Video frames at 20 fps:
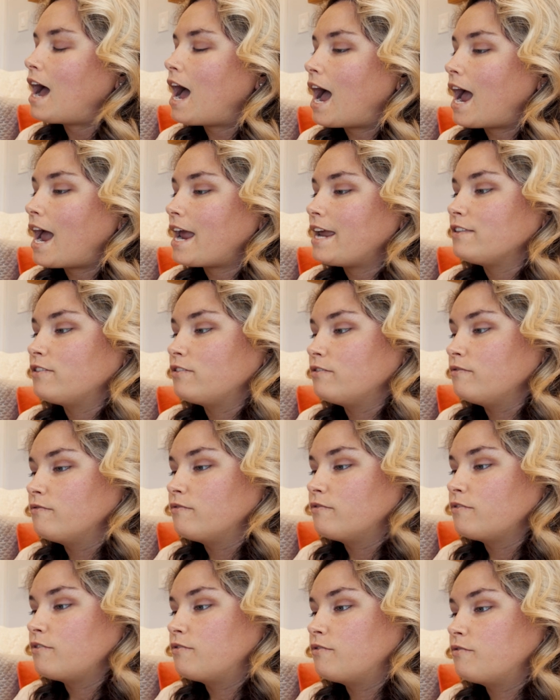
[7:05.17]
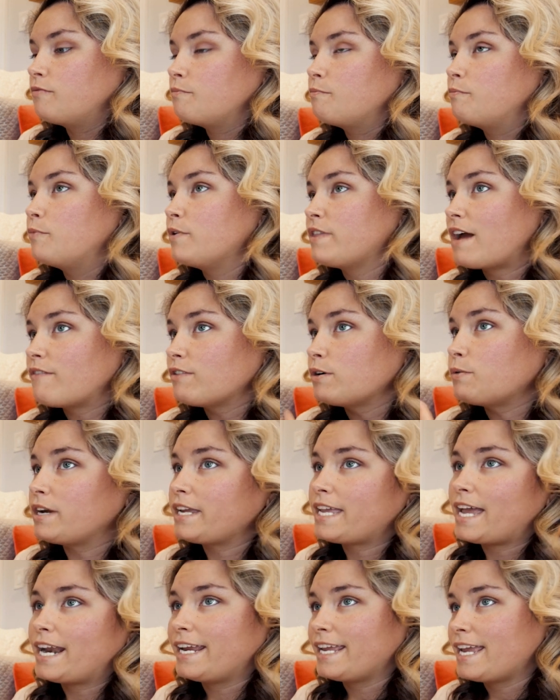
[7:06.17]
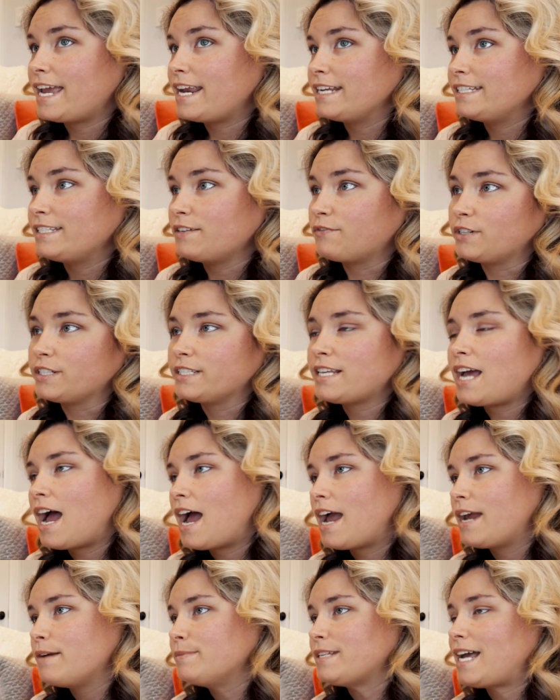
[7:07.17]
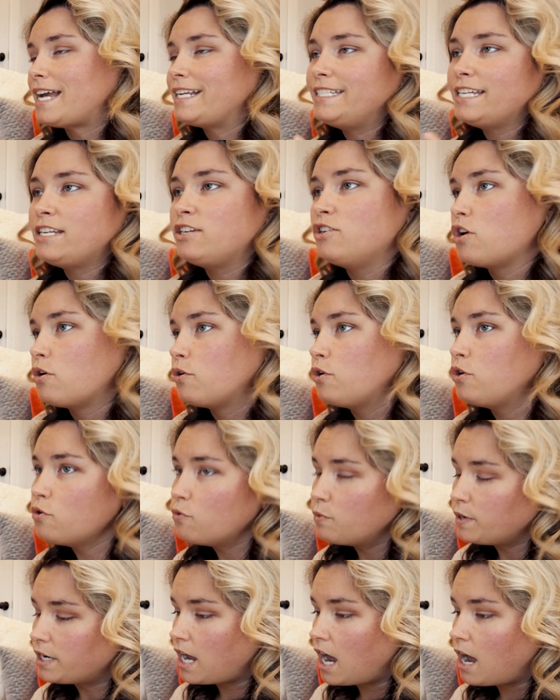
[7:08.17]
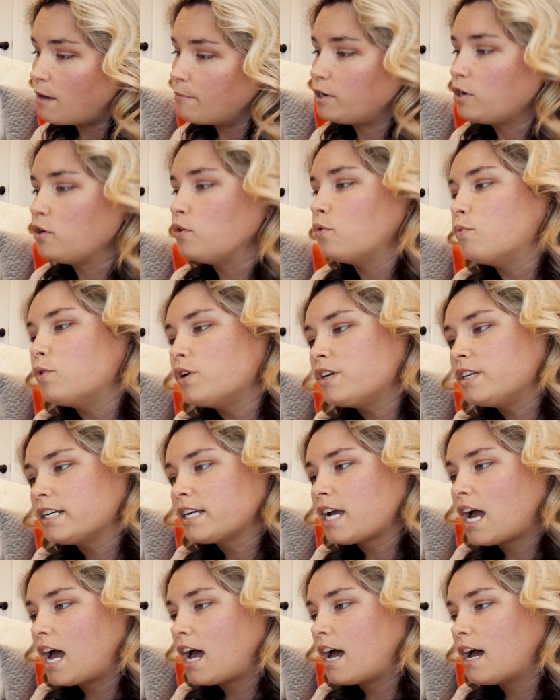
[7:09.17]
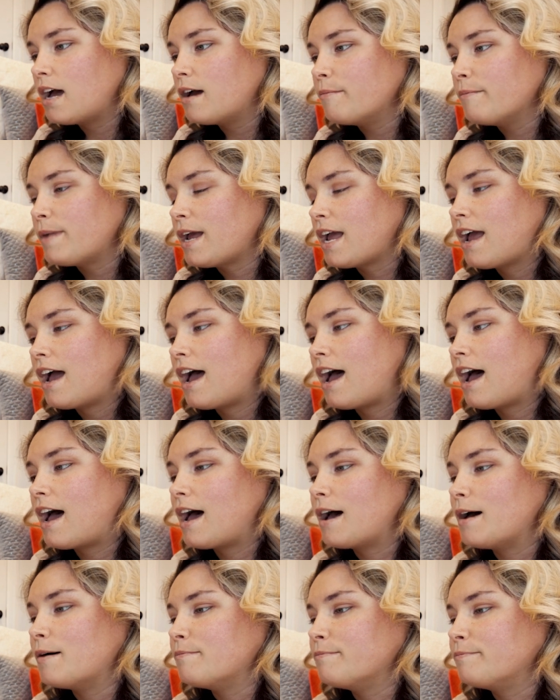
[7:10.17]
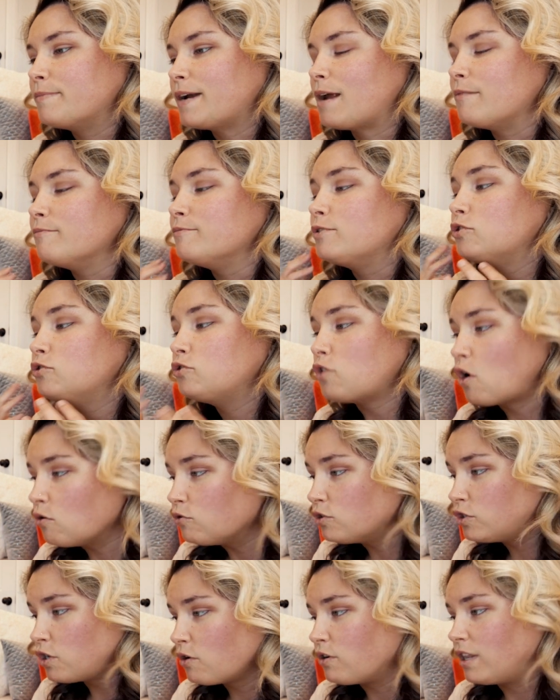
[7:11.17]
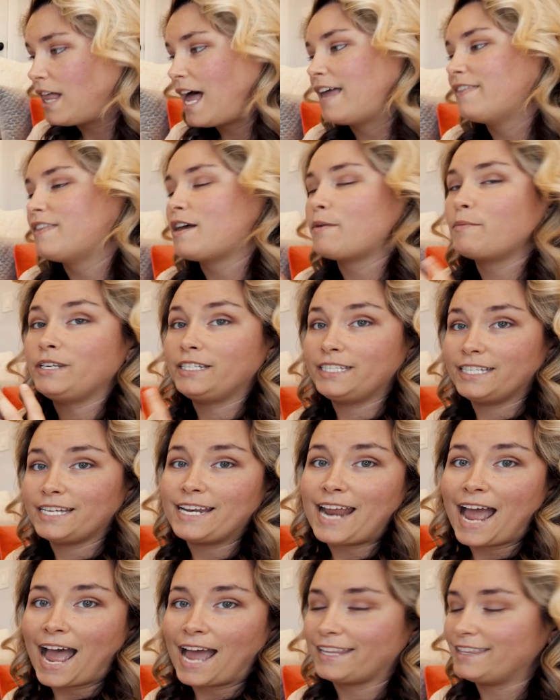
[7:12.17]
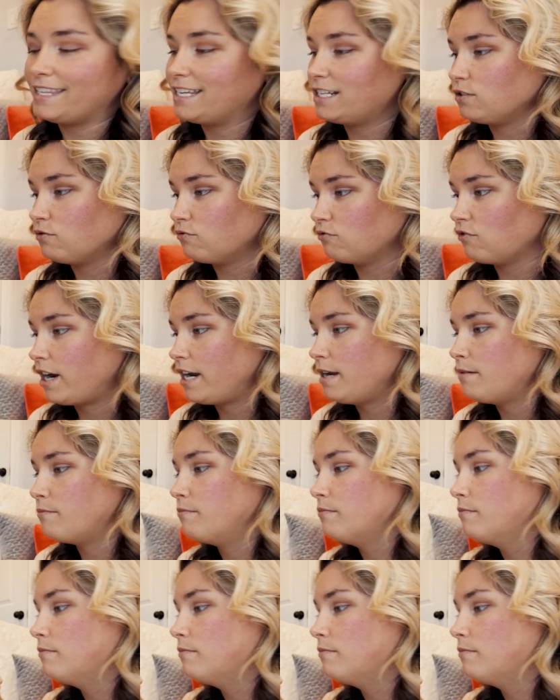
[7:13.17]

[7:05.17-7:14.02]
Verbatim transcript: I, with everyone getting in at different times, I didn't know who would come and who wouldn't come. Um, but I'm so, so glad that we did add this right,